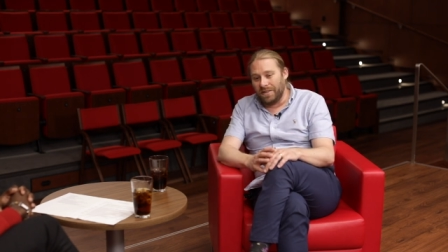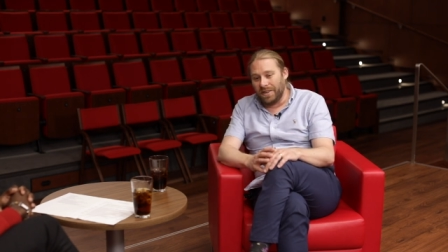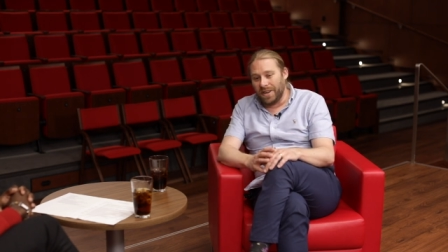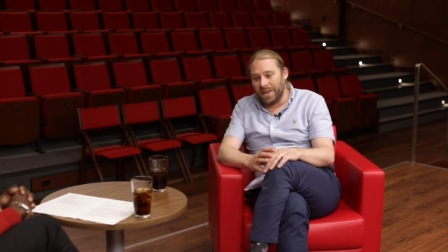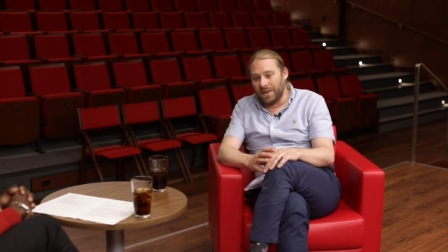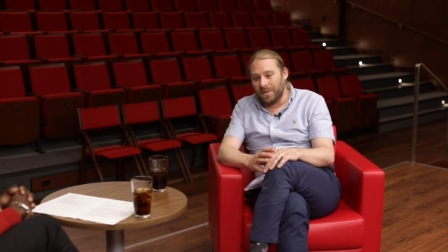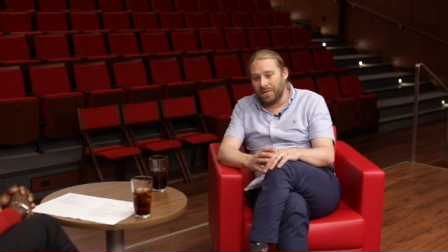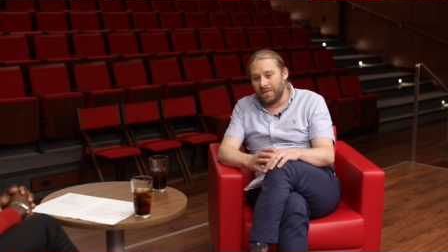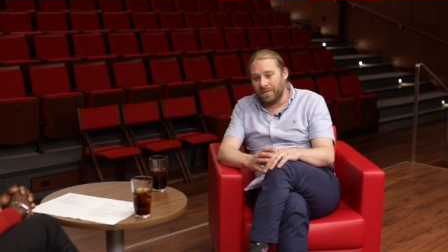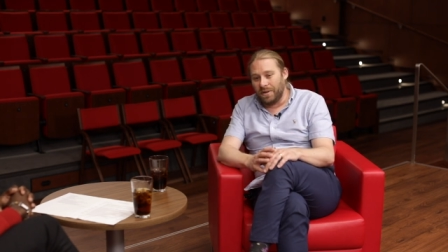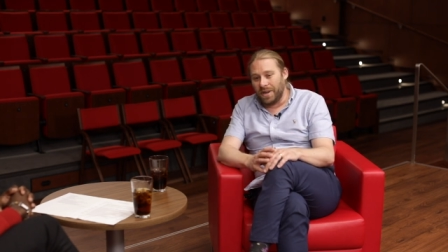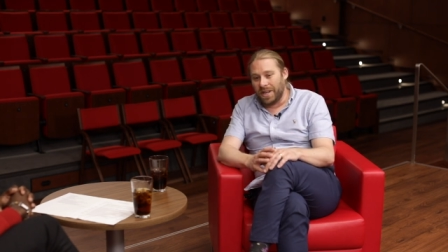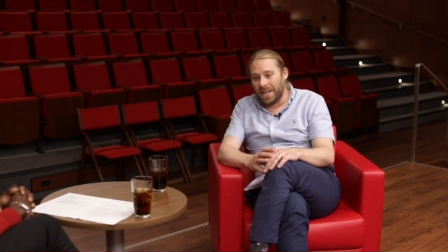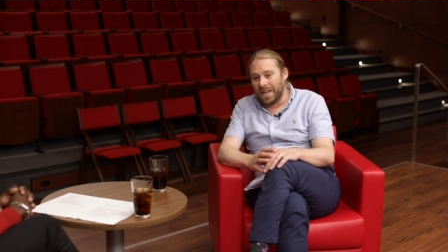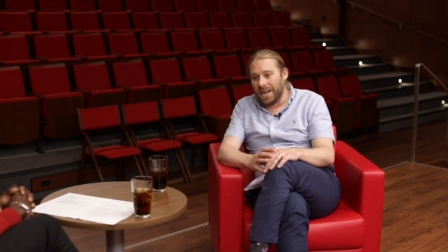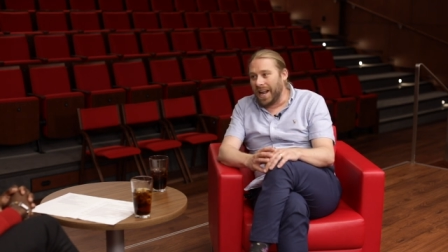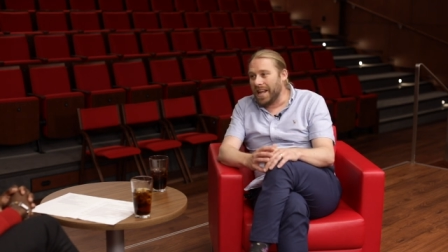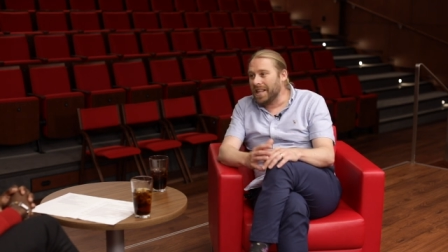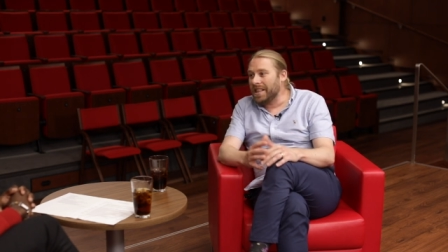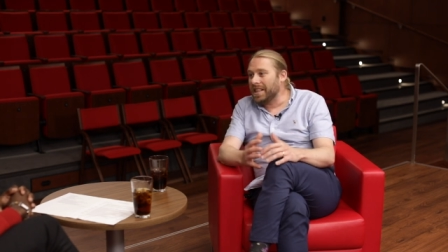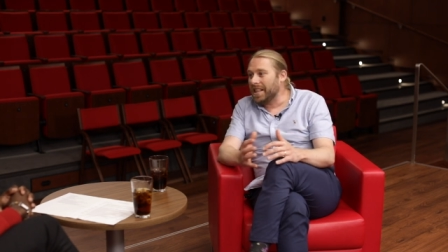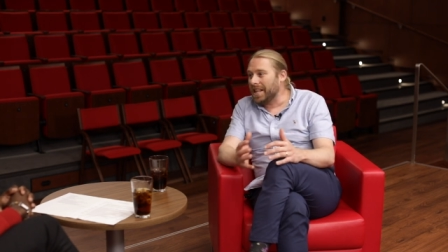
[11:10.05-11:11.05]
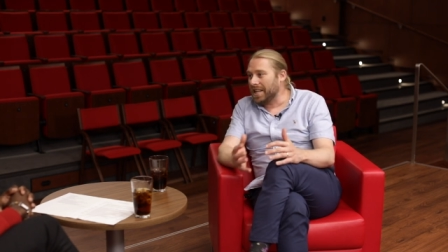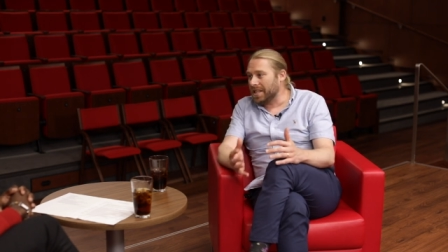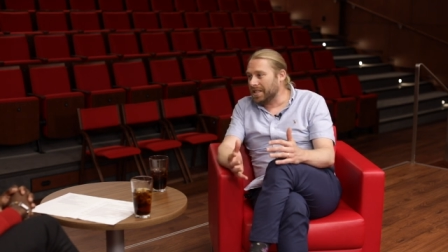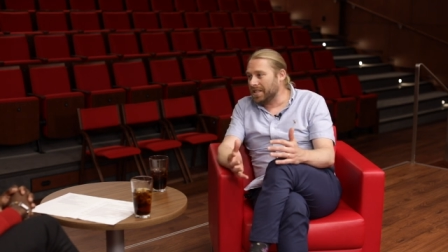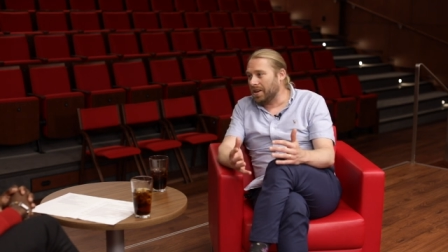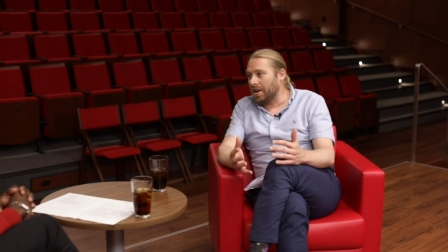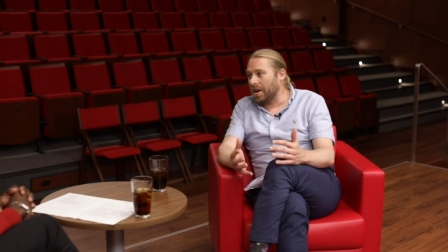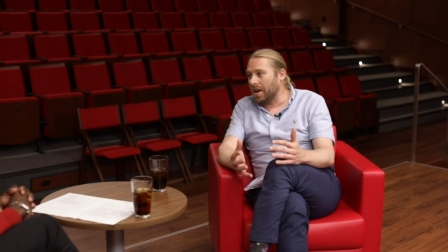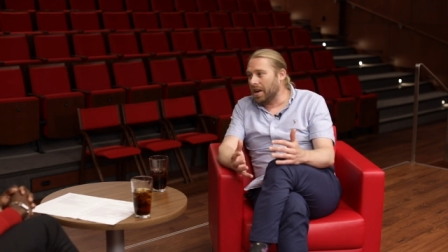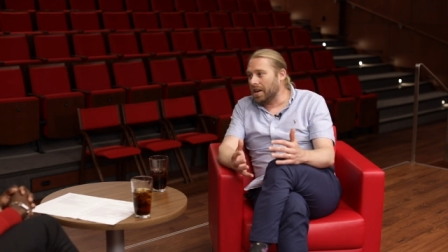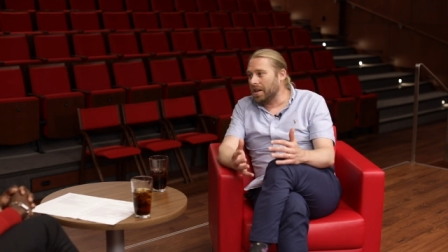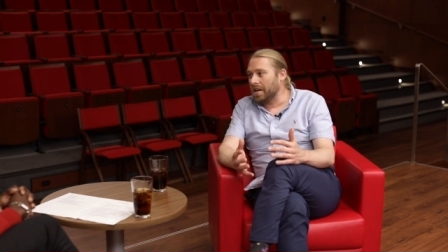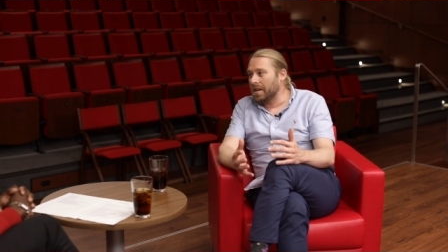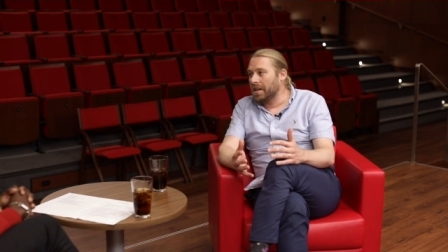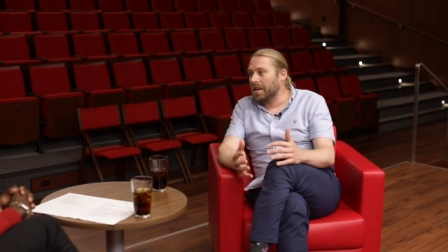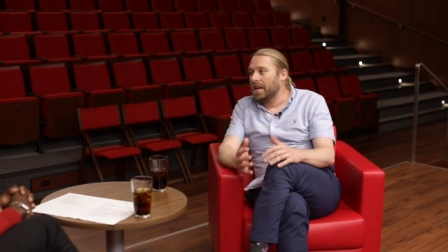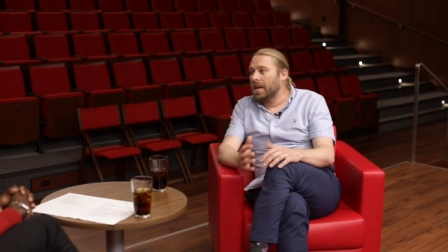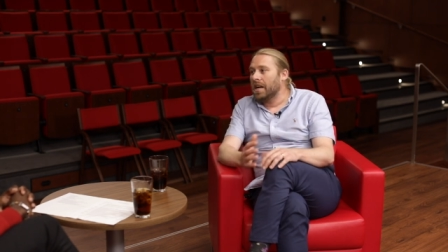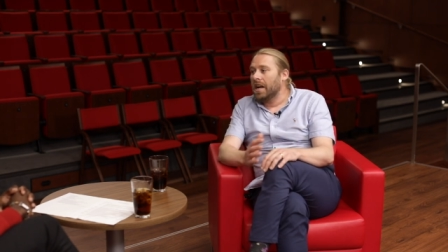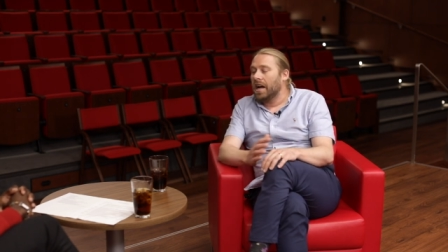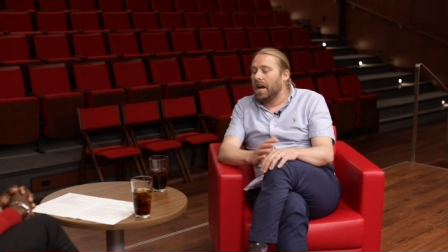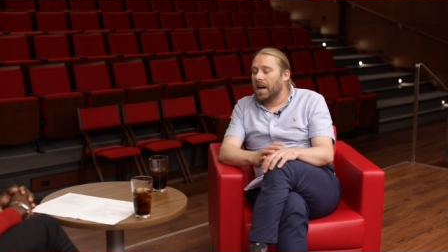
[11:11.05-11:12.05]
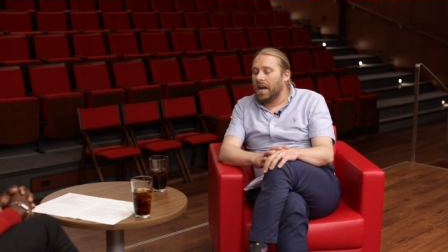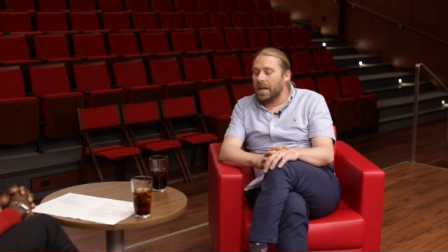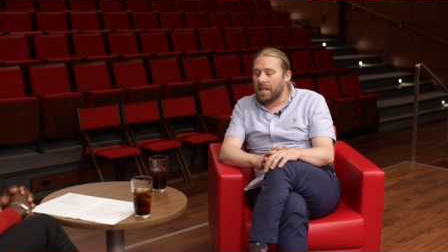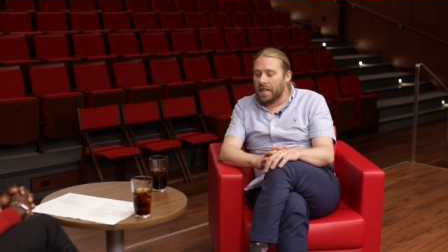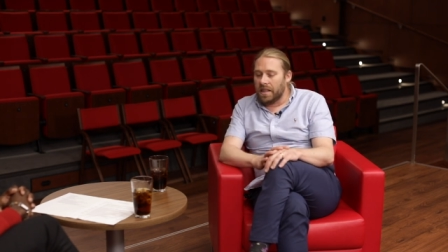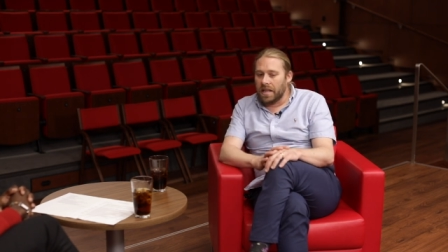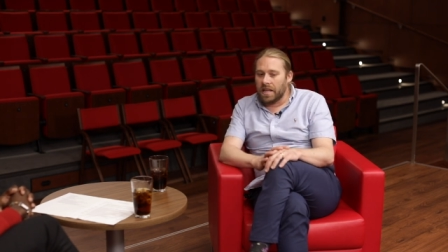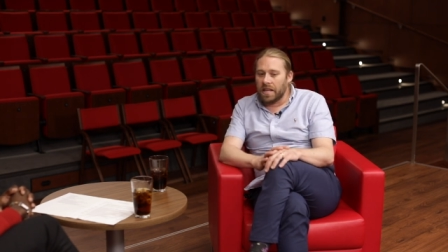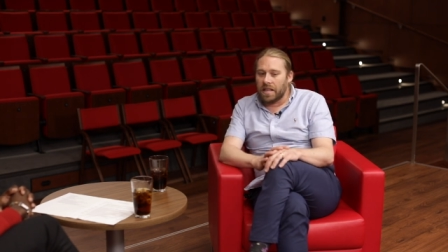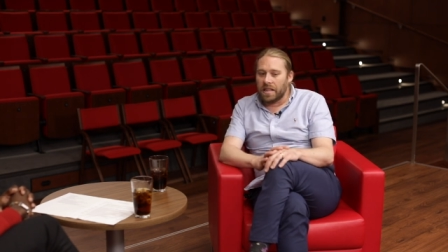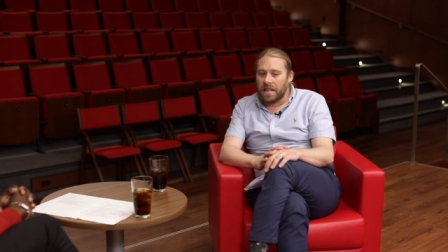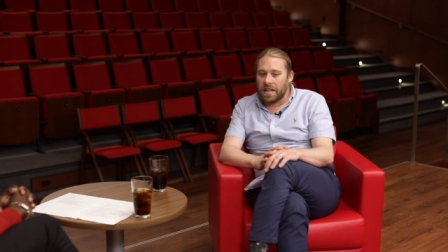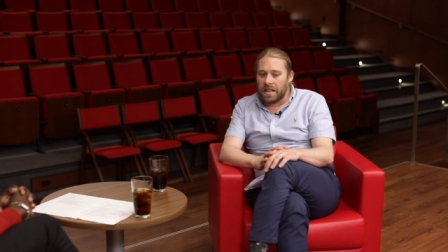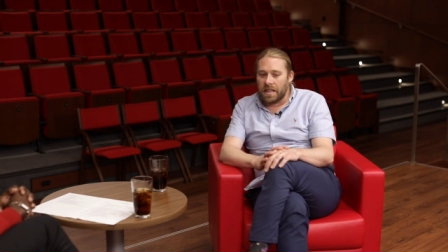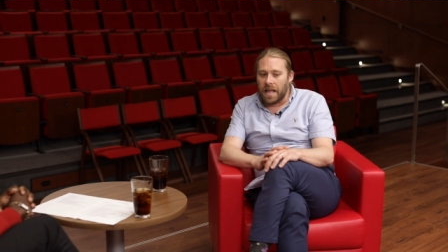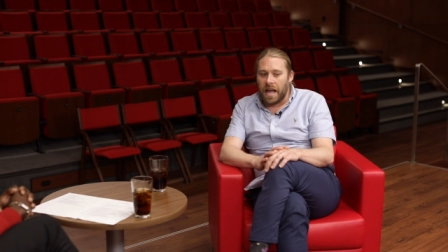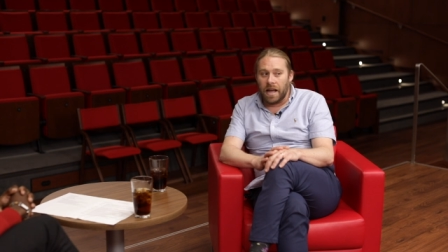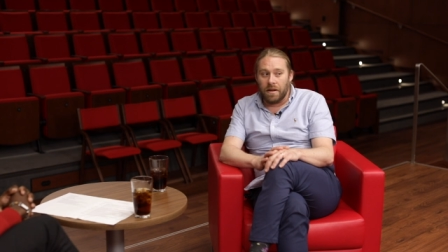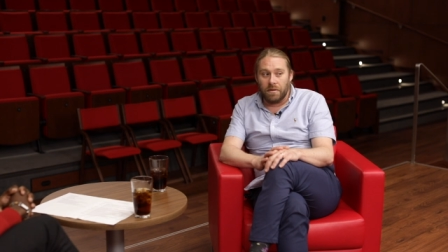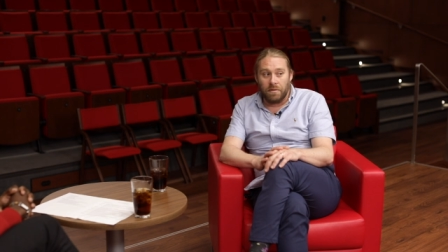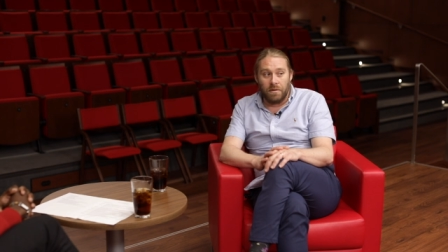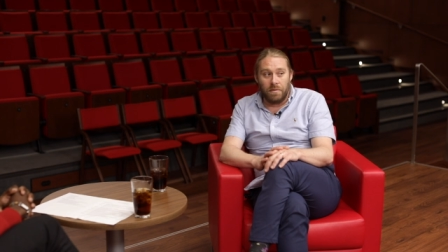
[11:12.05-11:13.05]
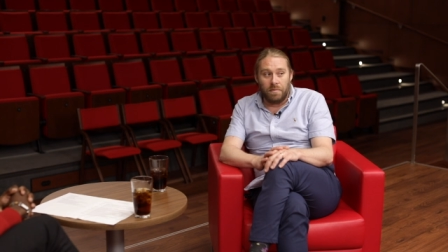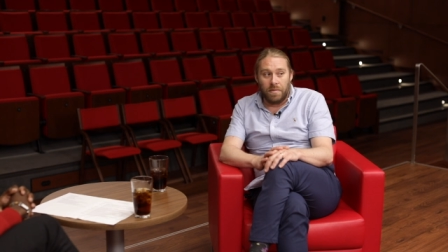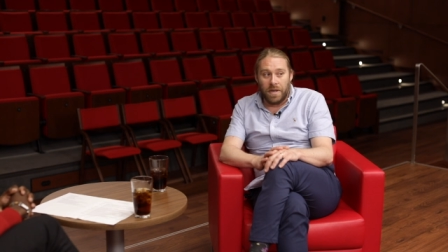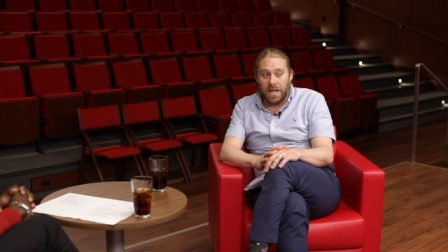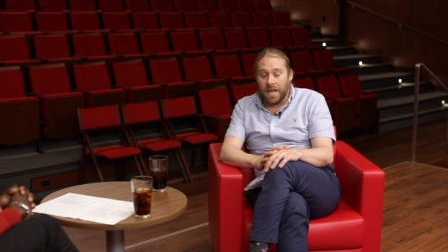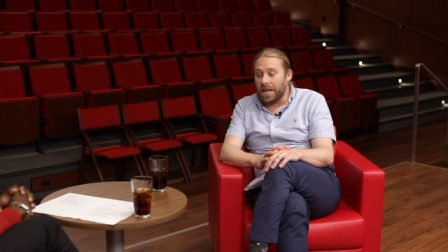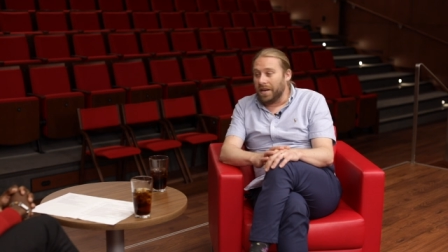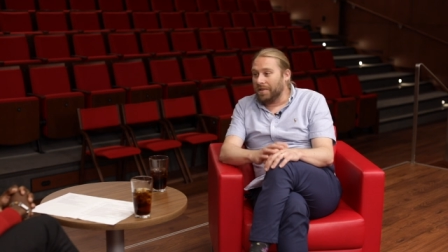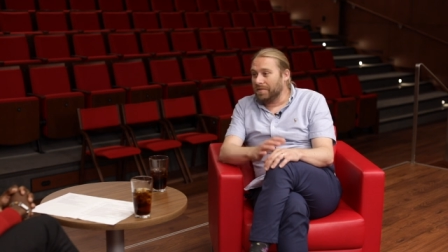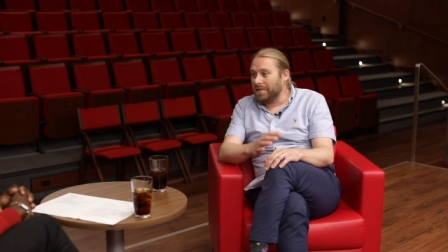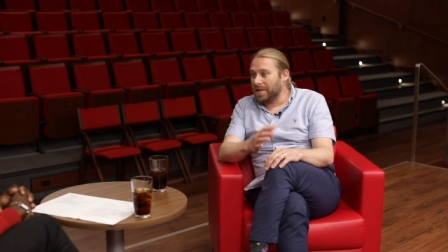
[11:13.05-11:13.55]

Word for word: you know we can end this on, I think that that would be it.